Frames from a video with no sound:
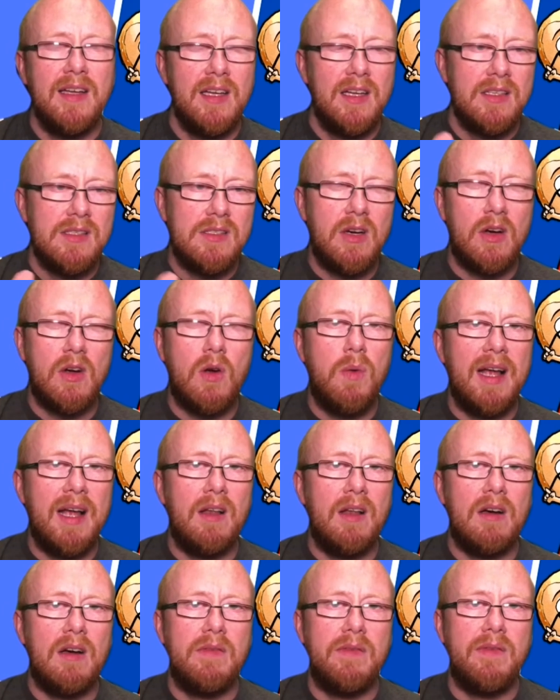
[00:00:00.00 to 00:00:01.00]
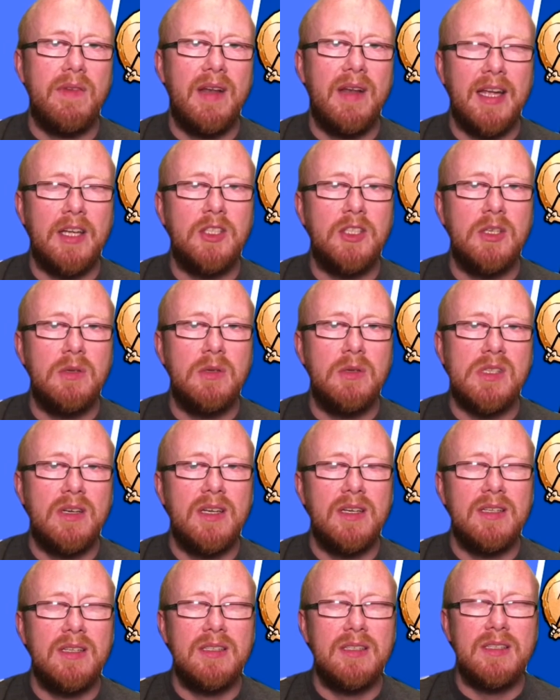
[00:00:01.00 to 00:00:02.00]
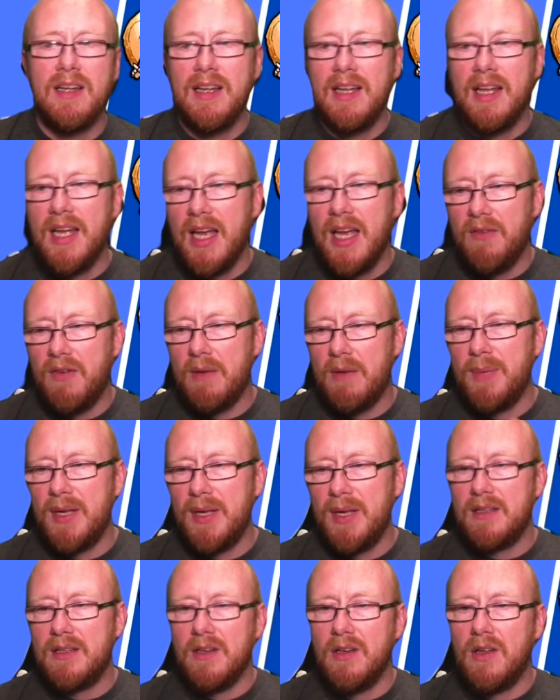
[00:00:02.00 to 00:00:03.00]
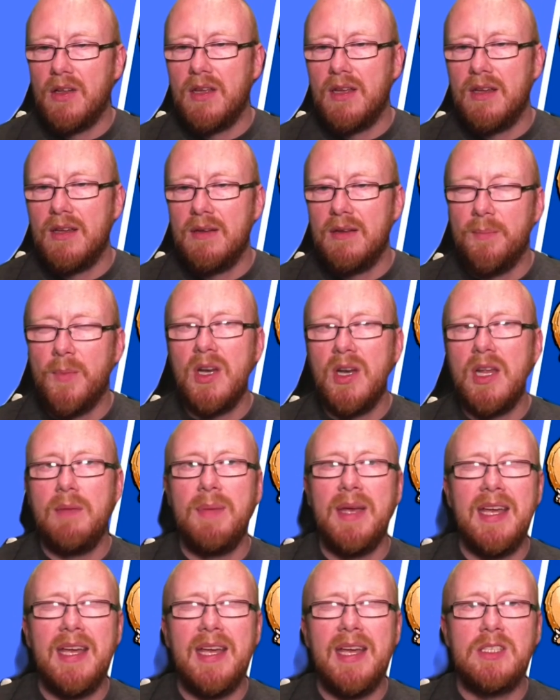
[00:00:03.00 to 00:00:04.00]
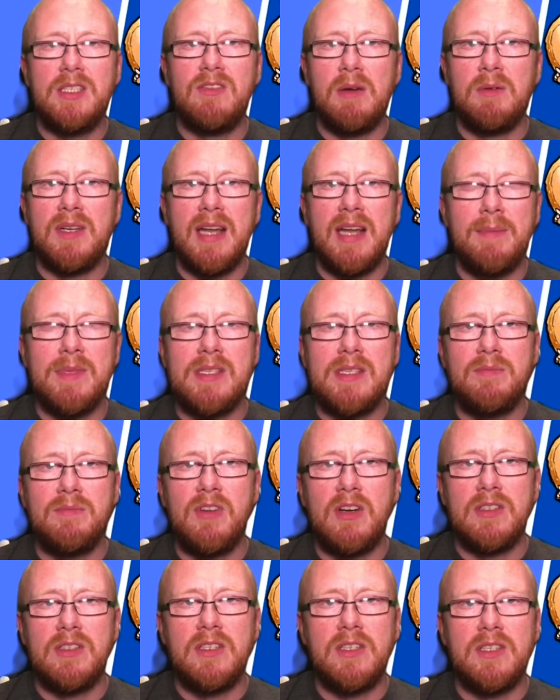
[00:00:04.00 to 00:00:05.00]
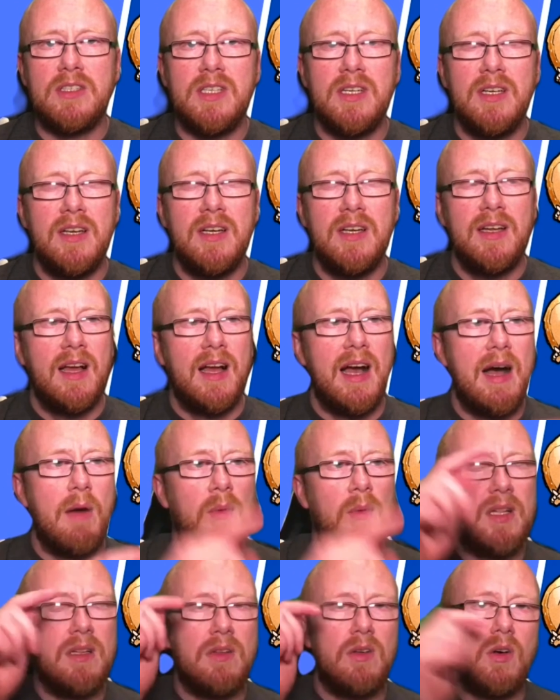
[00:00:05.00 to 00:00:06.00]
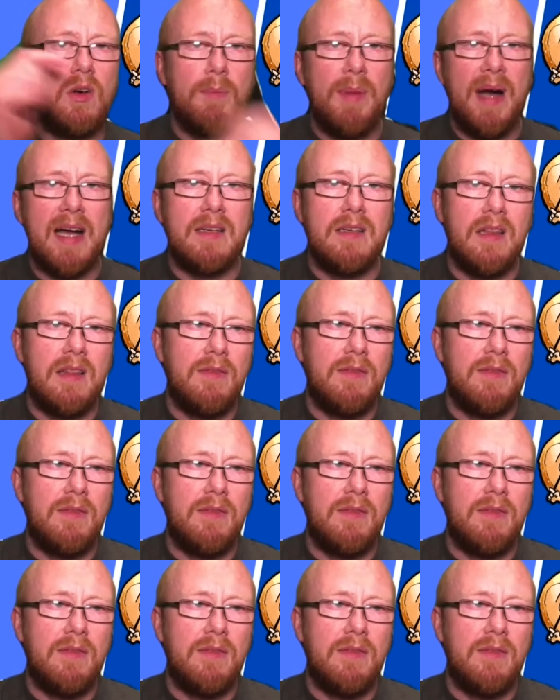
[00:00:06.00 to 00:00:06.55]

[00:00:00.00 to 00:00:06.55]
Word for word: It's got quite a lot of link juice on it if I build another money page around an Amazon product, I will go back to the